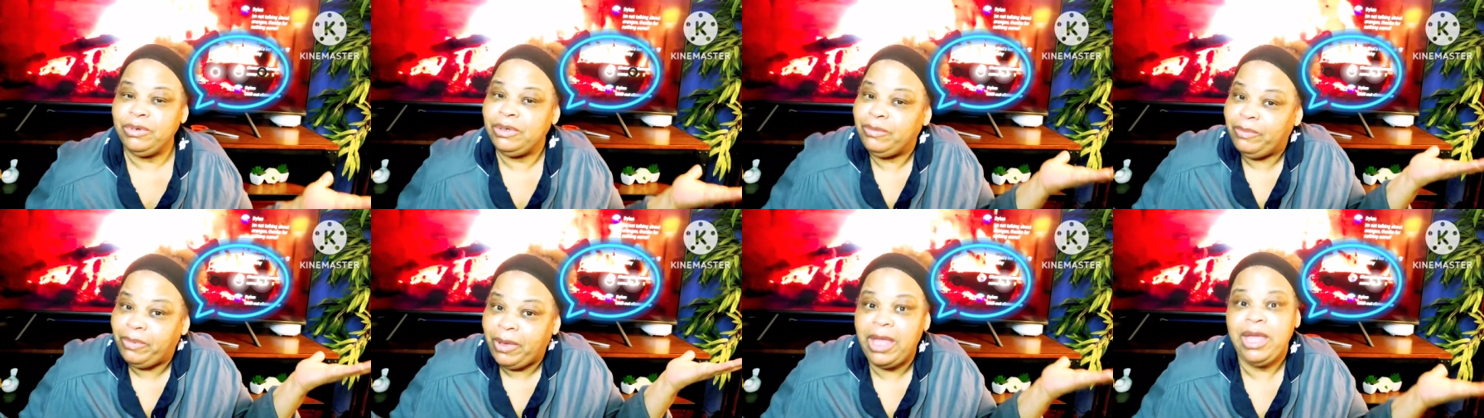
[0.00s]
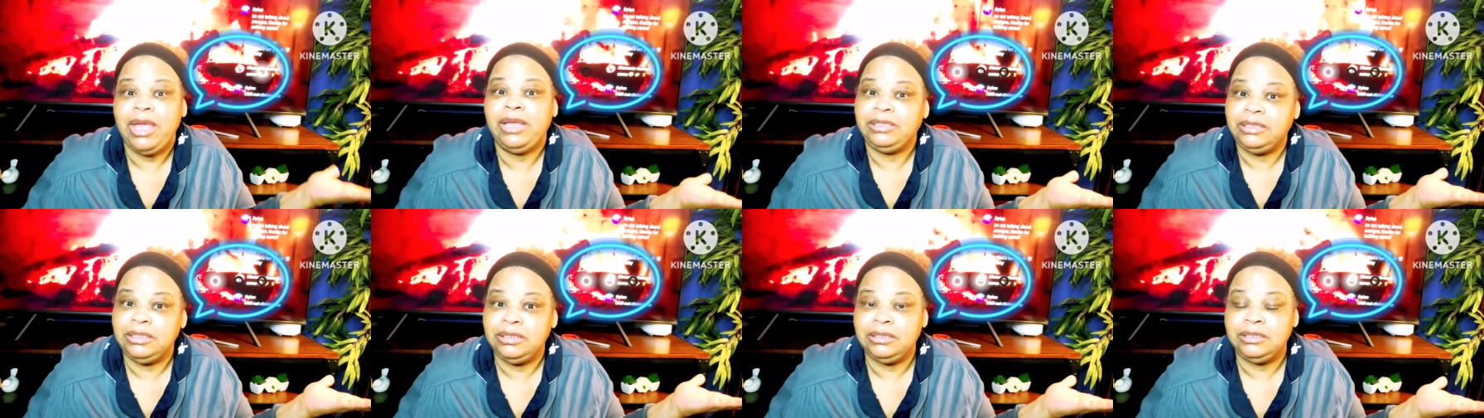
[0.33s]
to pay
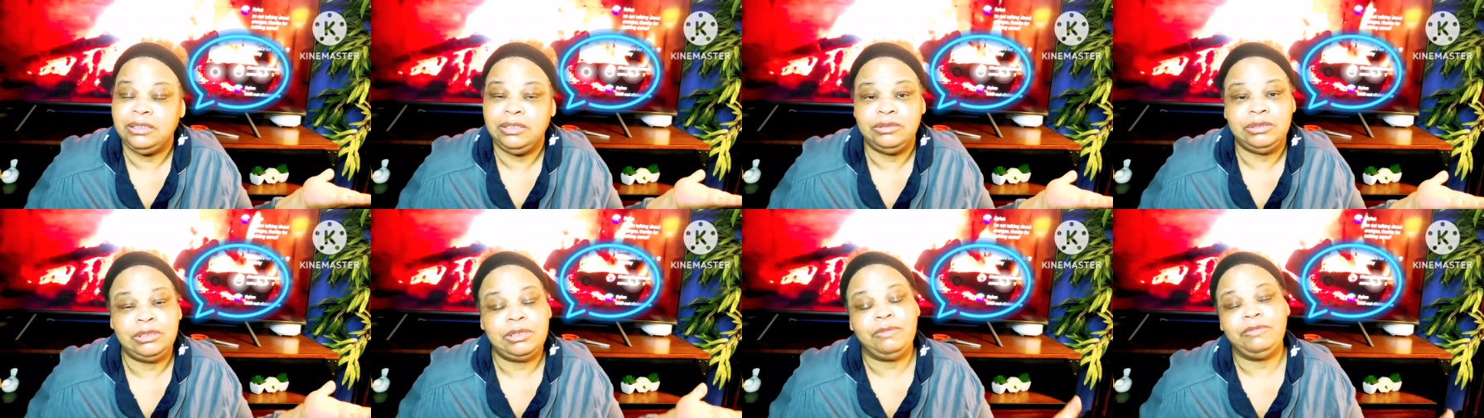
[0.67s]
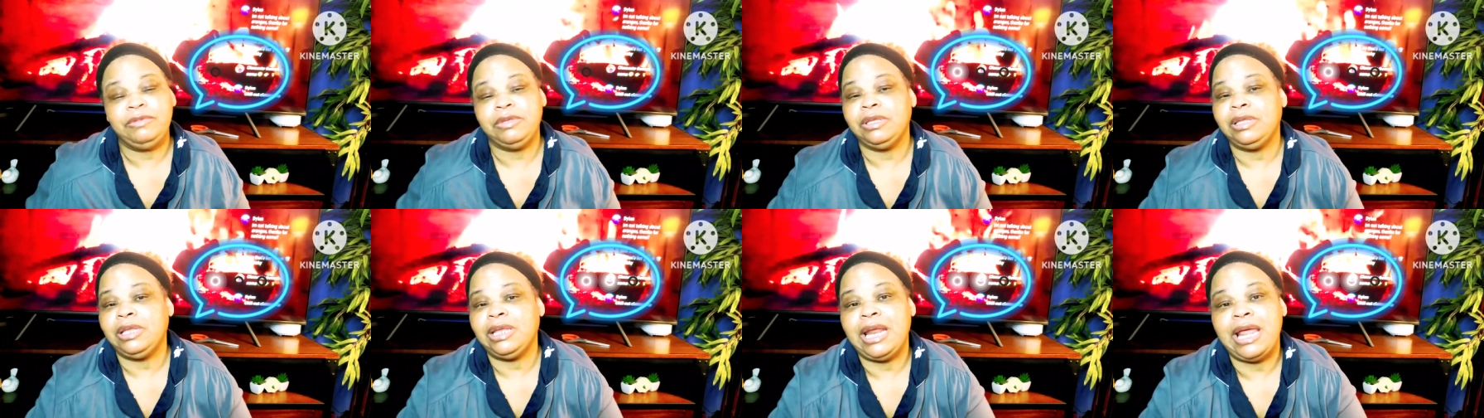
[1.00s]
attention to
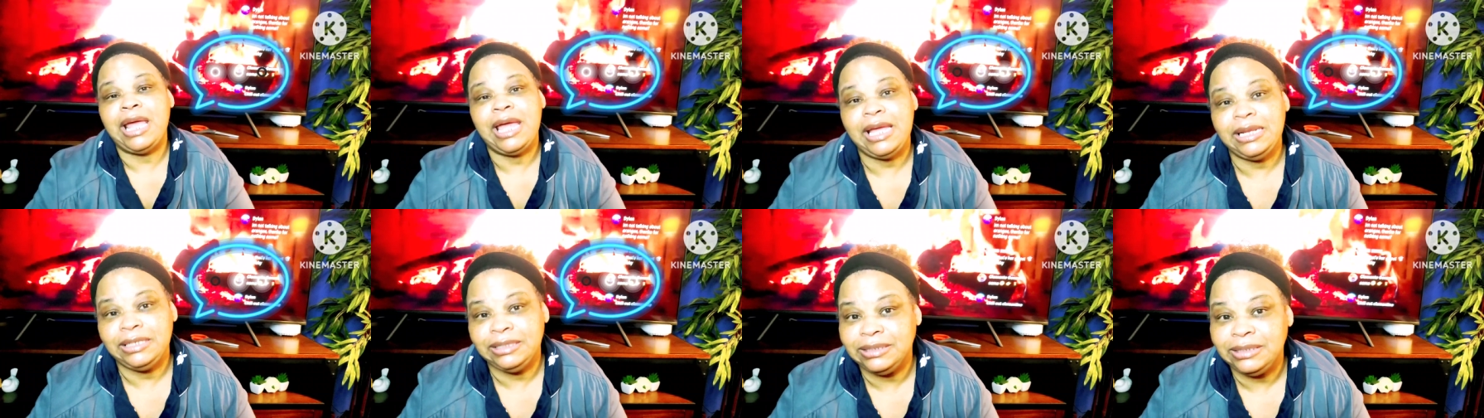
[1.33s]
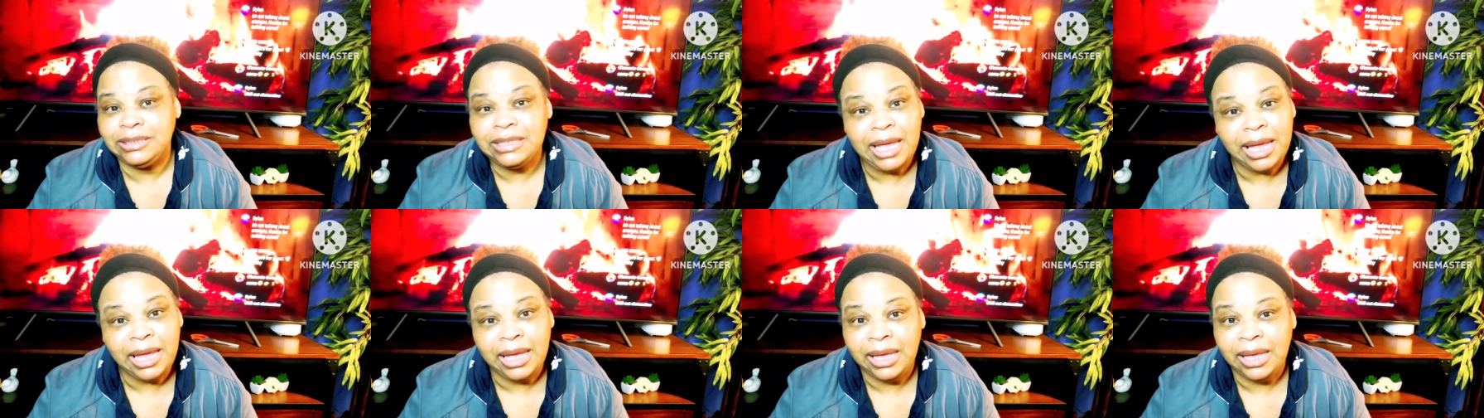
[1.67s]
something that I had to
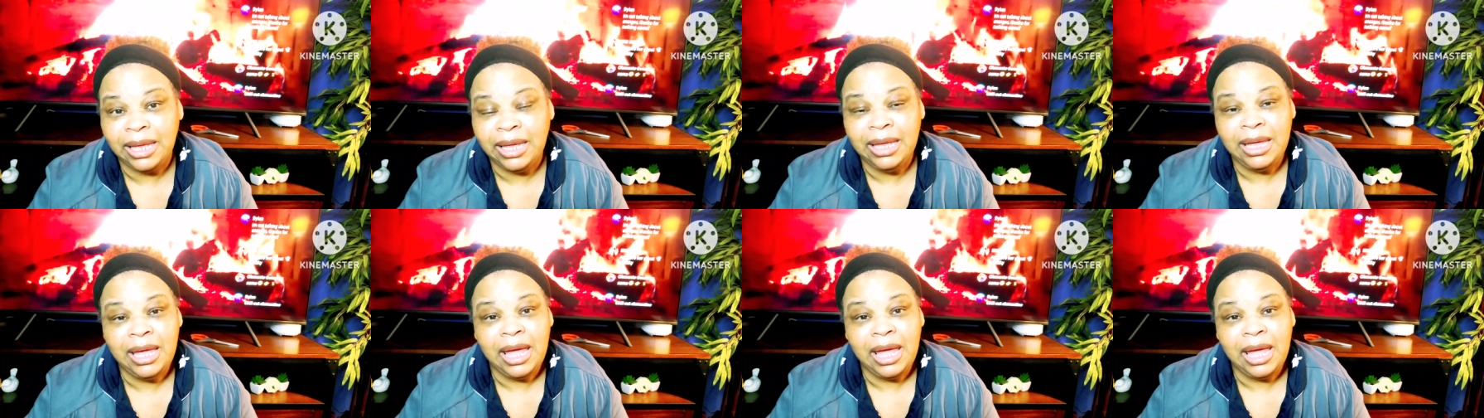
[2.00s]
say.